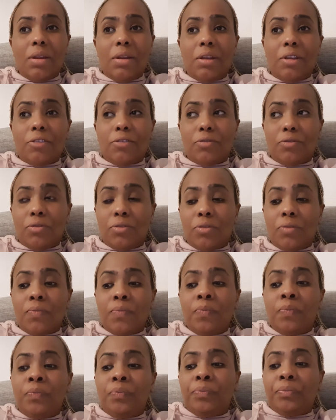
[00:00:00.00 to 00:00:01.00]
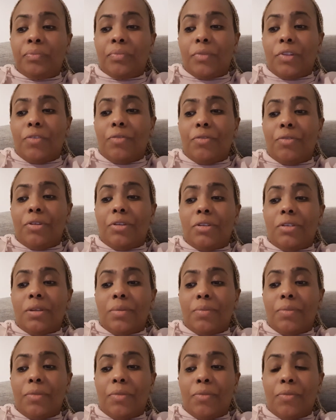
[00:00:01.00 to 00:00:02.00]
need to know if you did
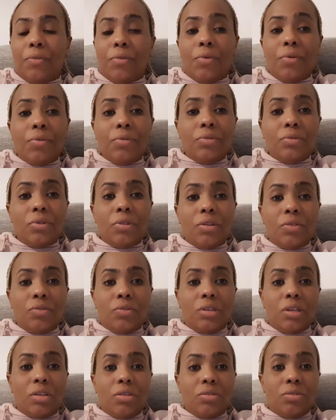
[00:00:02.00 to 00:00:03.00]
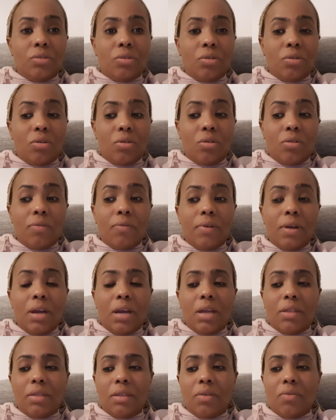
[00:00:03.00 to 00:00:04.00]
something wrong so that we can talk over
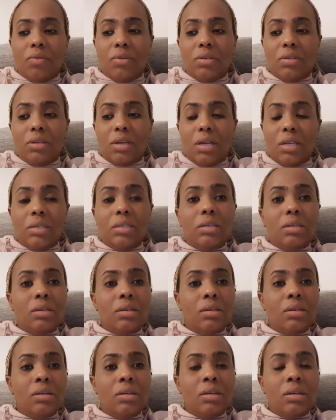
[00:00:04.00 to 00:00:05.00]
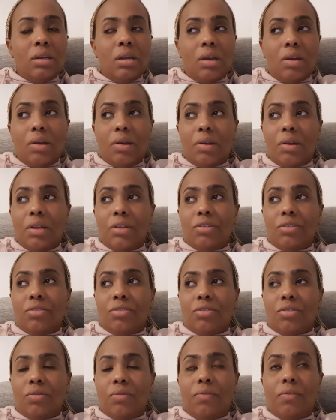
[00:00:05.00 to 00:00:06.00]
and then we start our
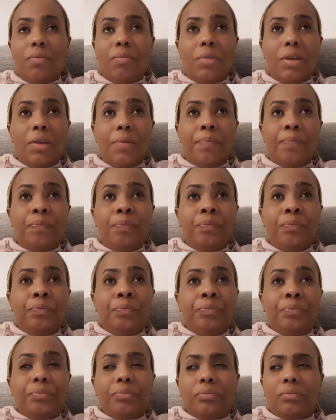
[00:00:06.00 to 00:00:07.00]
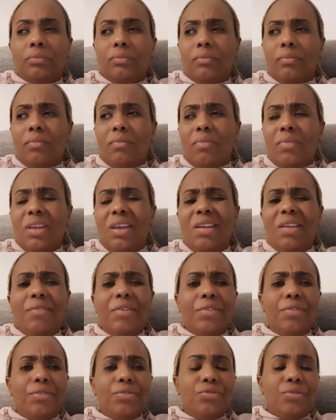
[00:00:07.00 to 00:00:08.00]
relationship. For me, I never
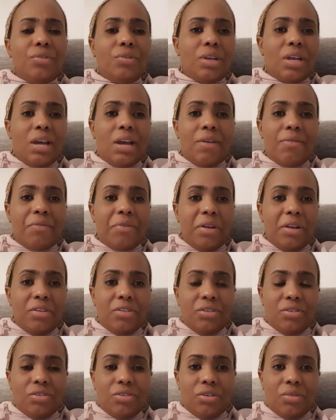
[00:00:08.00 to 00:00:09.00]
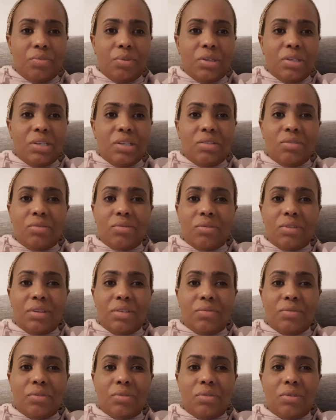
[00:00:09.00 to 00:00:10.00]
thought we were gonna have a relationship. I just thought
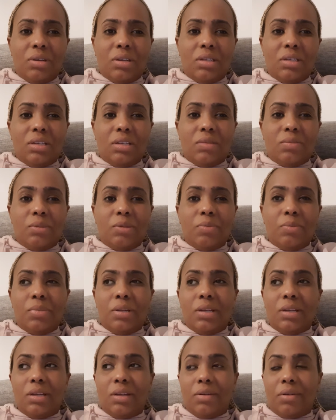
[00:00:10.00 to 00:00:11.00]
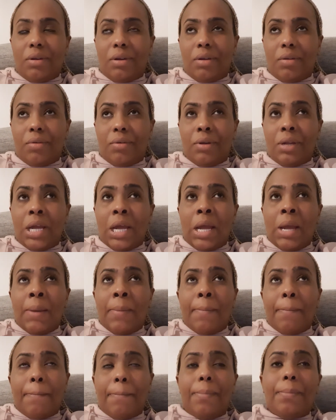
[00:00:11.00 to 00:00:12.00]
that we're gonna just be playing around,
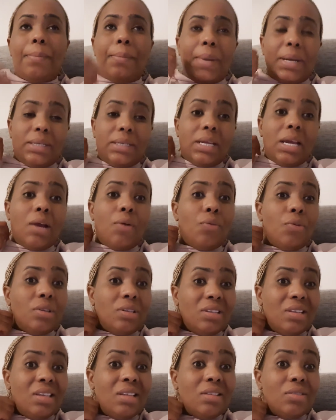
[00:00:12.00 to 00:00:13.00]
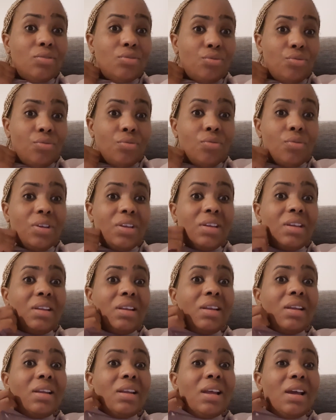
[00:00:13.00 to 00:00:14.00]
but I was true
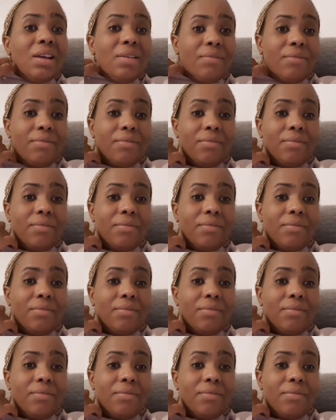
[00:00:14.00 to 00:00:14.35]
in love,